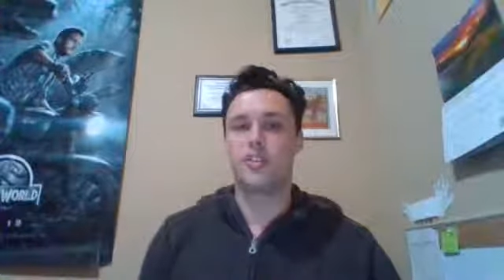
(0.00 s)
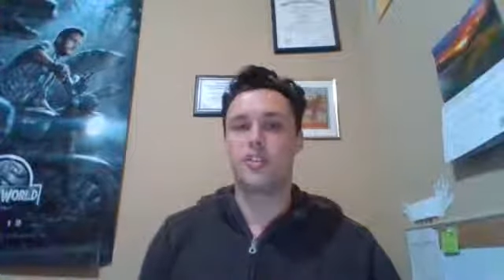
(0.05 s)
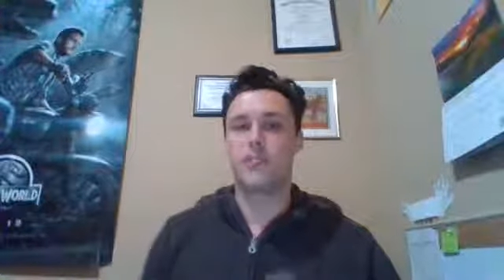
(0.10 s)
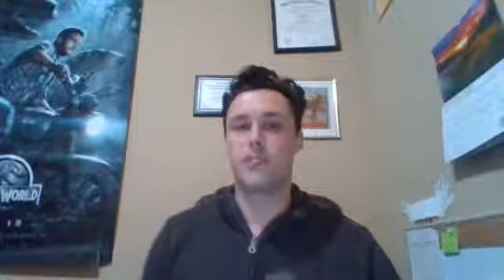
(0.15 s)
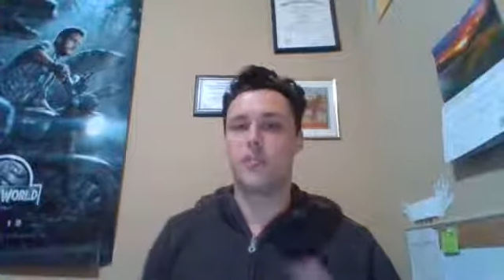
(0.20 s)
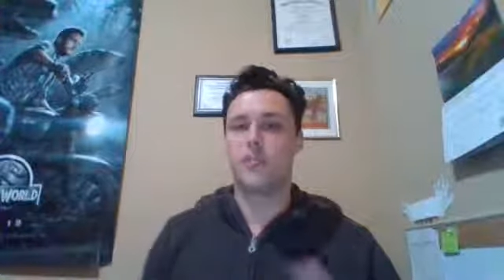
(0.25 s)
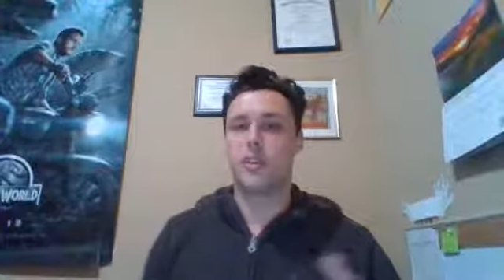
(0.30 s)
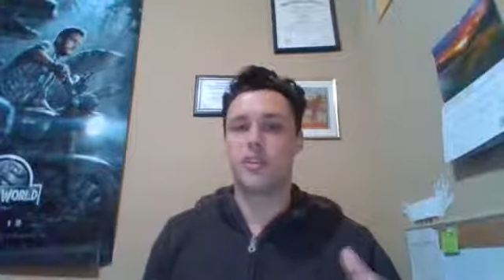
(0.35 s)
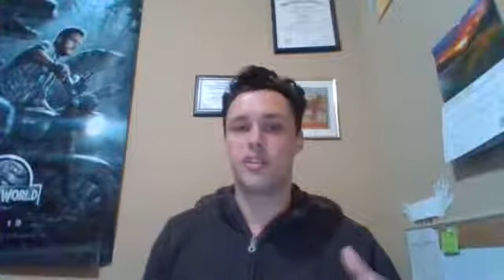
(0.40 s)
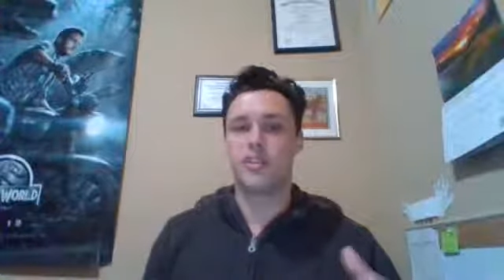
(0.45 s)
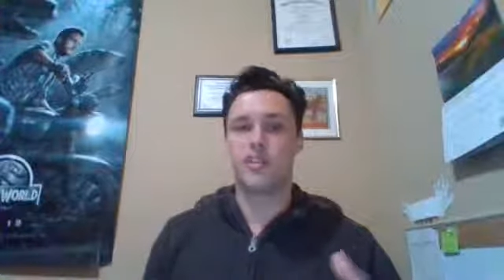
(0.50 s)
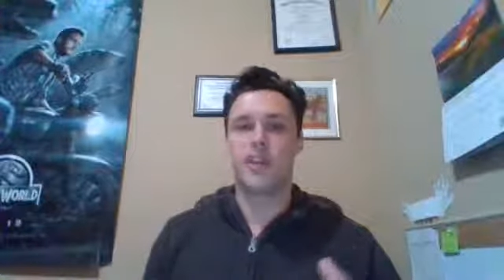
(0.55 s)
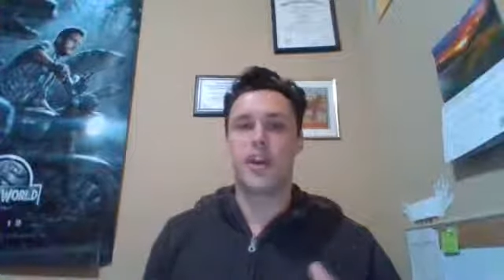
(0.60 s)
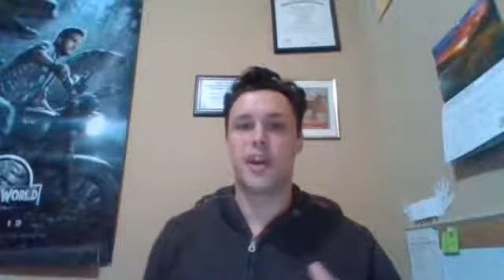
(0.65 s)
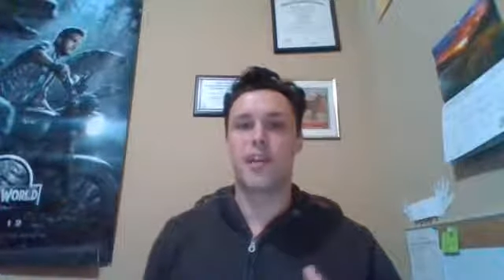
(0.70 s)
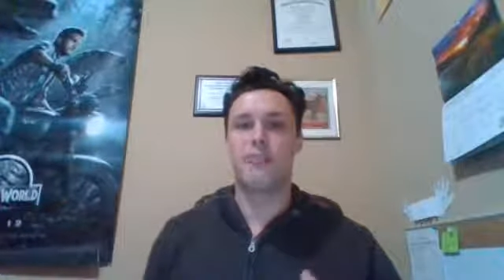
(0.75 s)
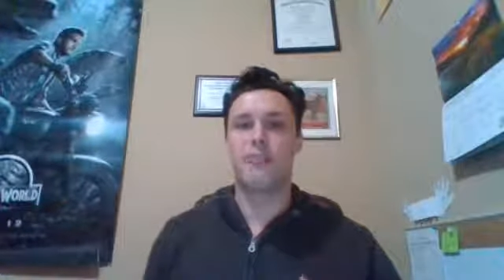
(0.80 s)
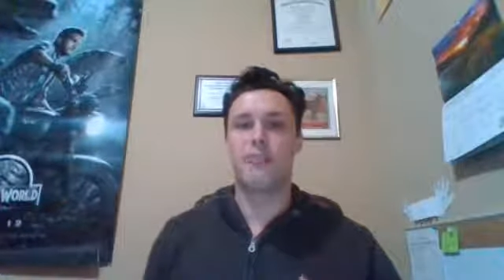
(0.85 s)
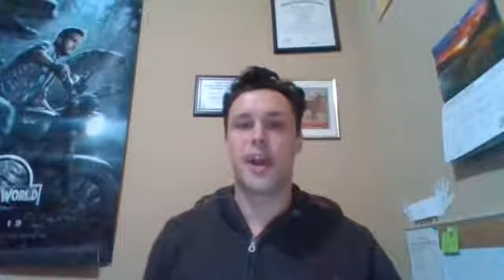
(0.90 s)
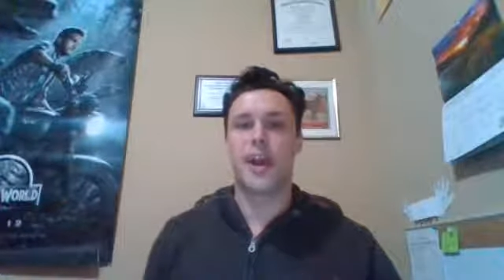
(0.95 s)
We just bought the
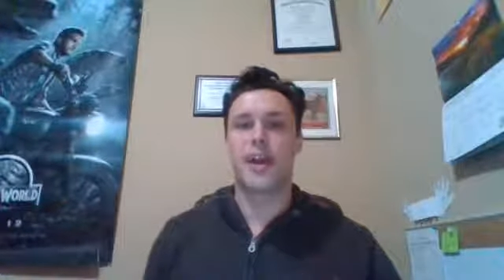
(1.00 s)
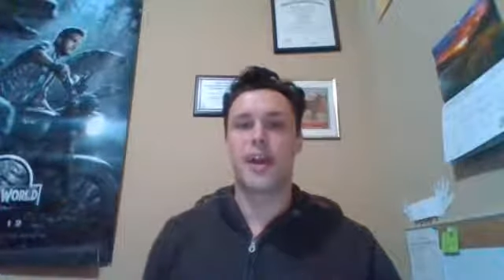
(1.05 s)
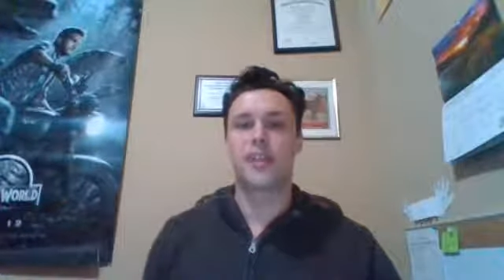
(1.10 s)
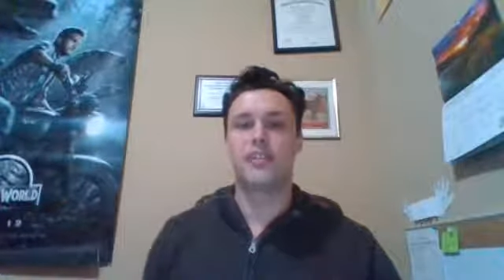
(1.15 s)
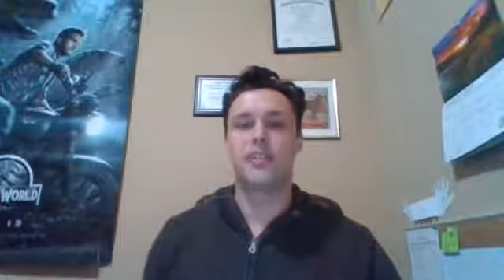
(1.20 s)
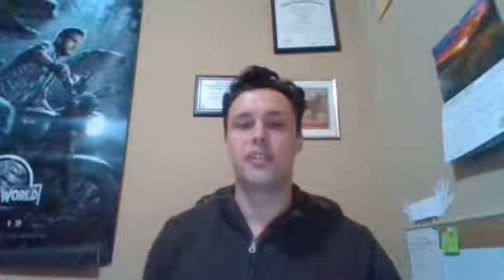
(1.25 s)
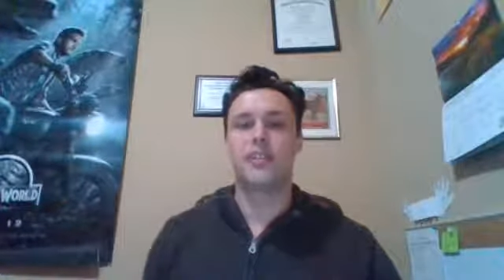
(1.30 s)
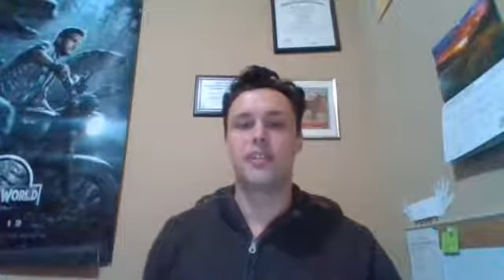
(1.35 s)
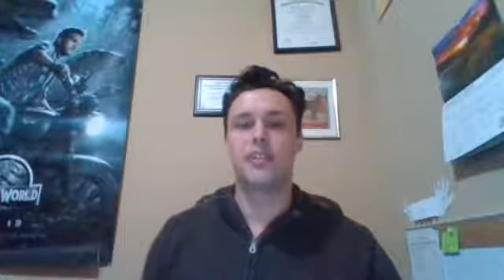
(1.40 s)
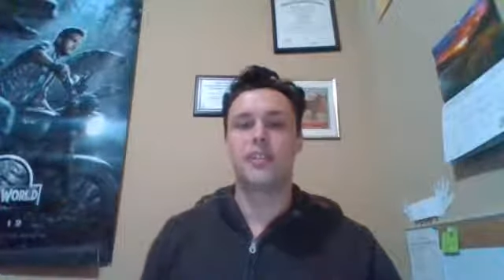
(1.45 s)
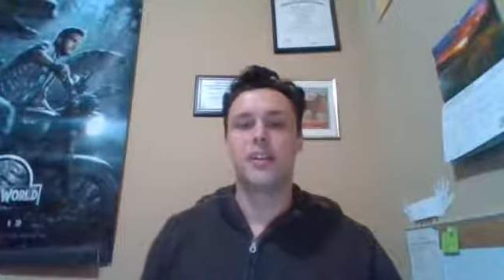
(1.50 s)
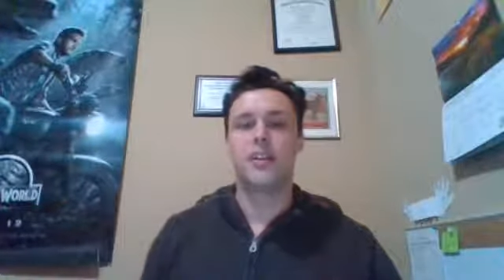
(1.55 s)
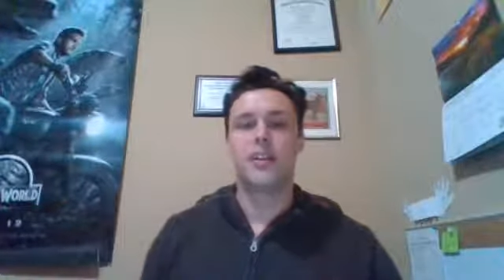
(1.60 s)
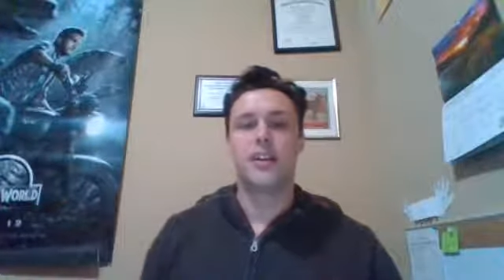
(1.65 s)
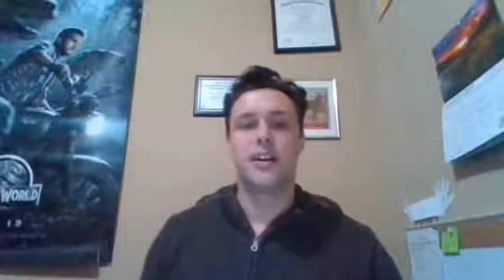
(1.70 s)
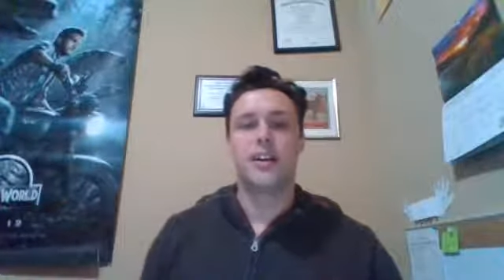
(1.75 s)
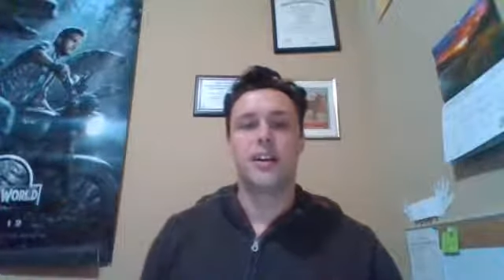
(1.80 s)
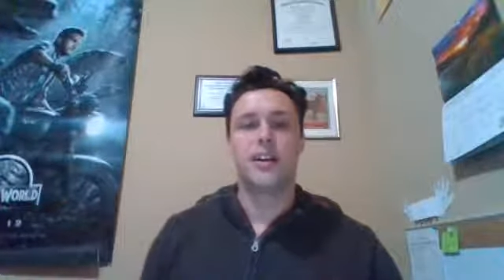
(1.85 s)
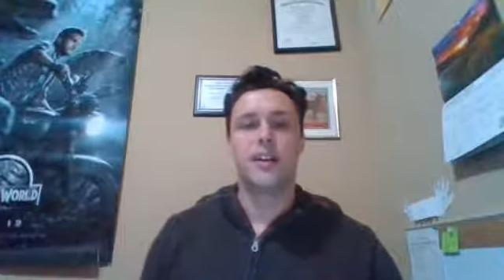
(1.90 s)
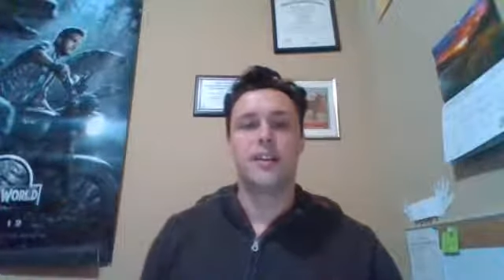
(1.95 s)
giant bags,
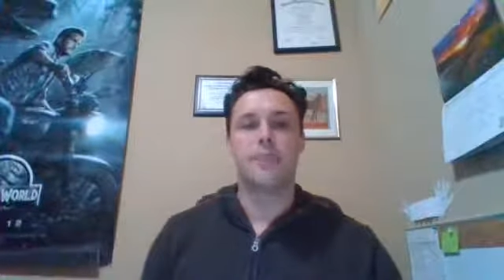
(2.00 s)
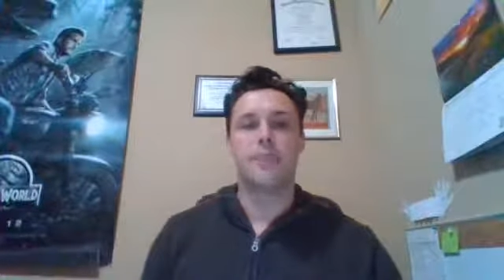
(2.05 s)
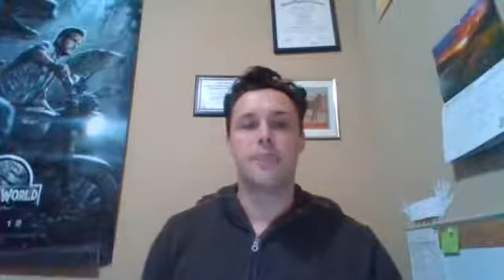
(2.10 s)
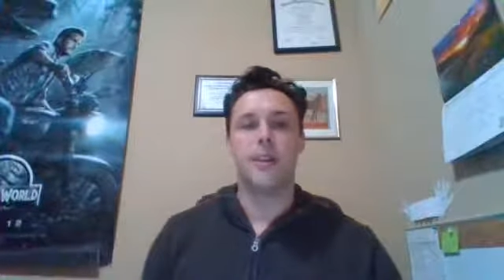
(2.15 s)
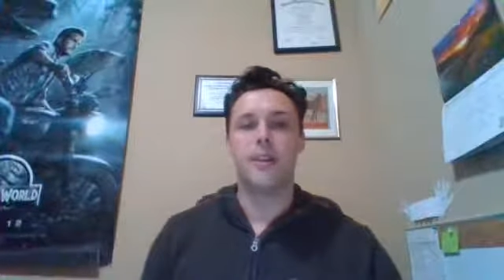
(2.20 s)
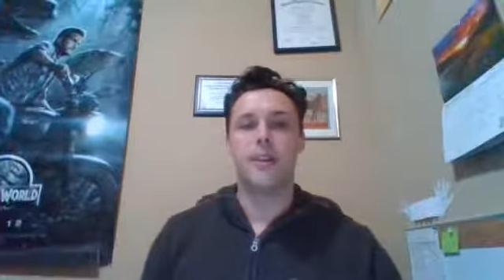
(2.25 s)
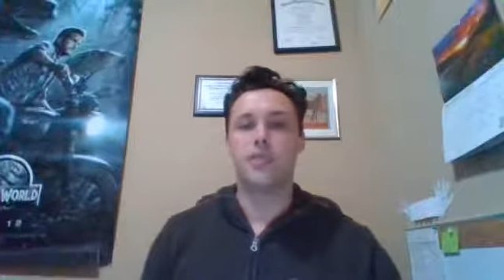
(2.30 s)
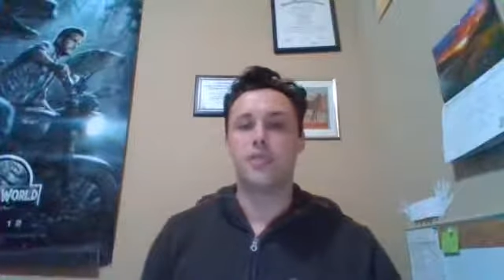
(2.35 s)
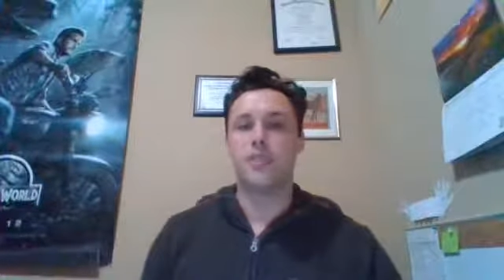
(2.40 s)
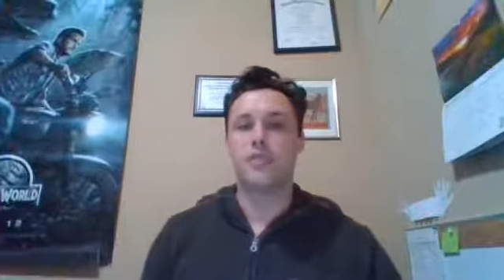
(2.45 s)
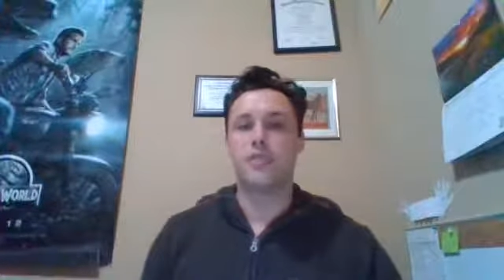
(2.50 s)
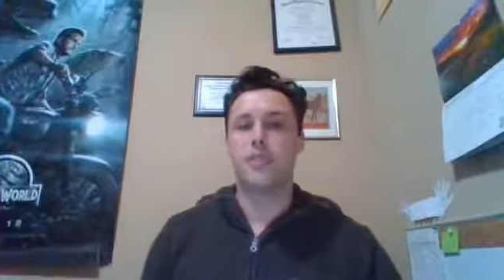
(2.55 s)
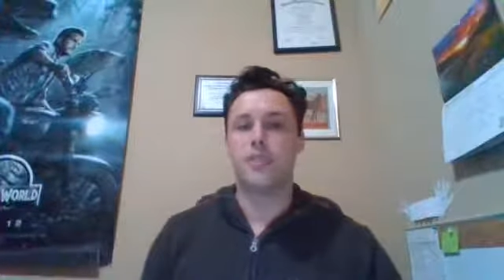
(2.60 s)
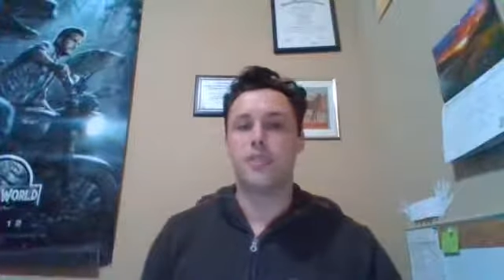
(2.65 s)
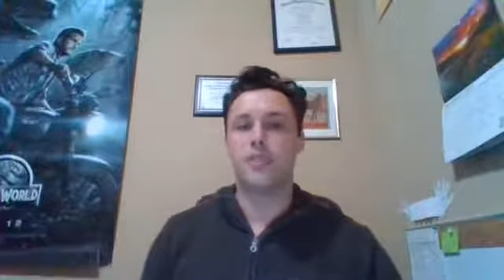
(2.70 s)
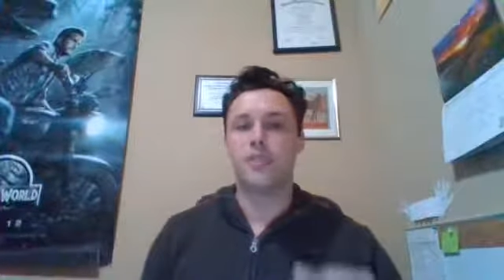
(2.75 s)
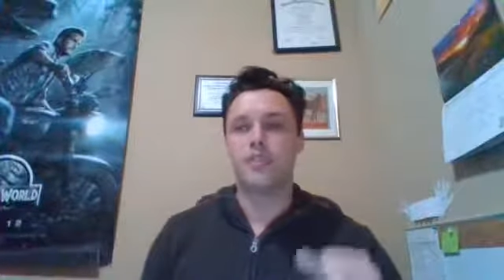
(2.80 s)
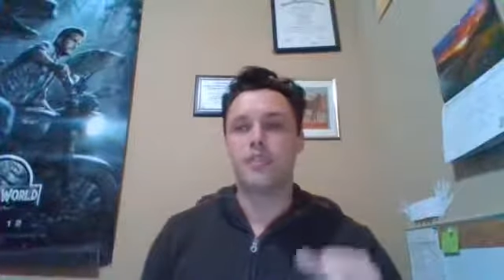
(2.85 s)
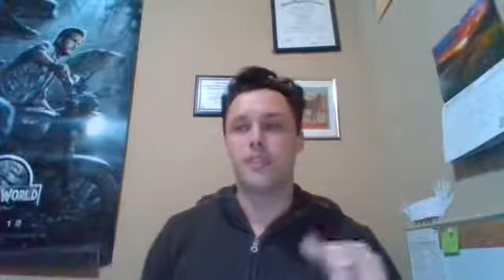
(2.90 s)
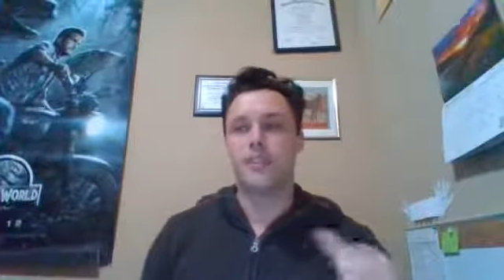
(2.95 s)
Malto
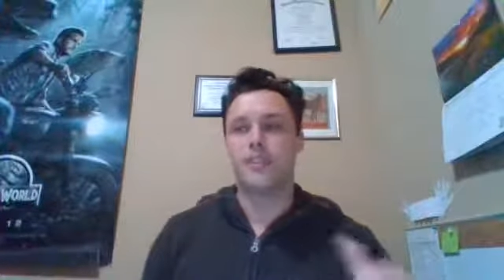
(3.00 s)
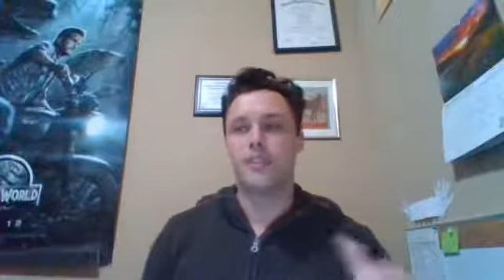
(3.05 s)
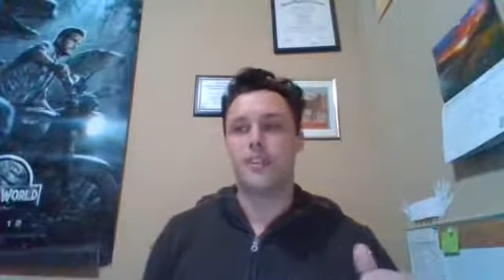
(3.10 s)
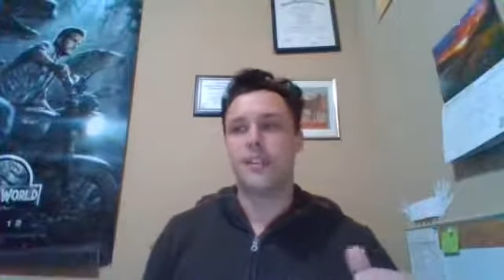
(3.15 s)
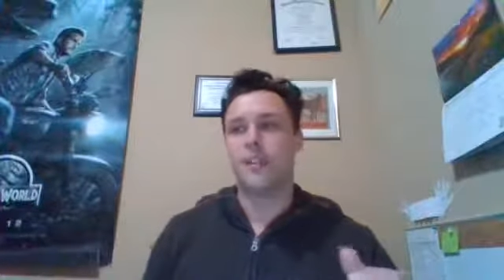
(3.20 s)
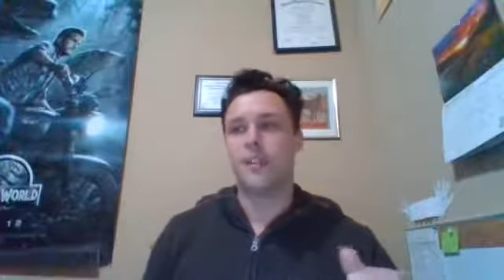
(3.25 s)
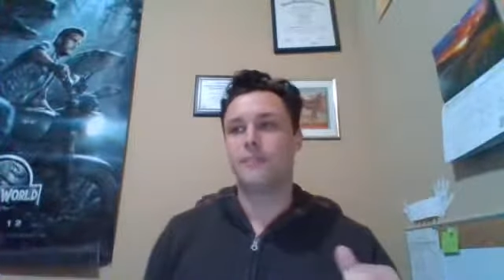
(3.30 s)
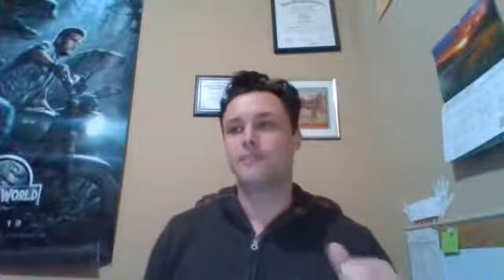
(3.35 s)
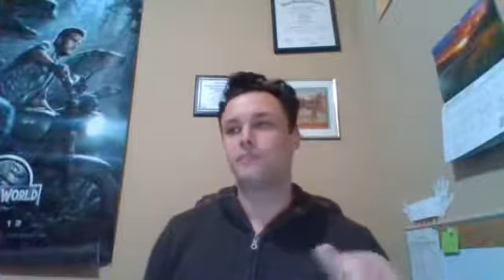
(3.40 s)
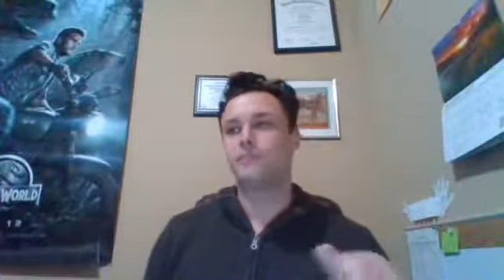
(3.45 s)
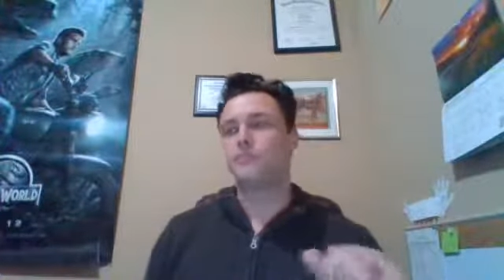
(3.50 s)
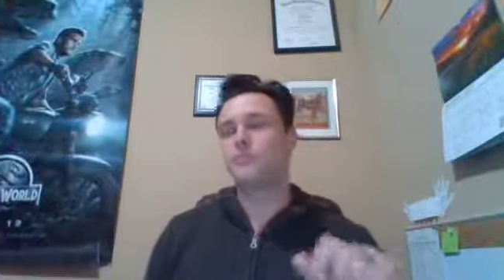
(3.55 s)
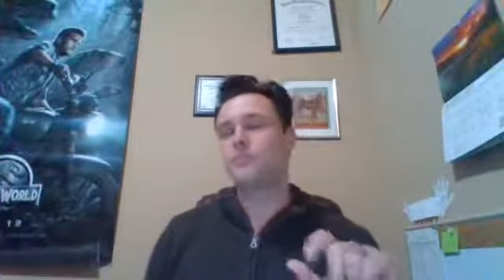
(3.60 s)
meal, right?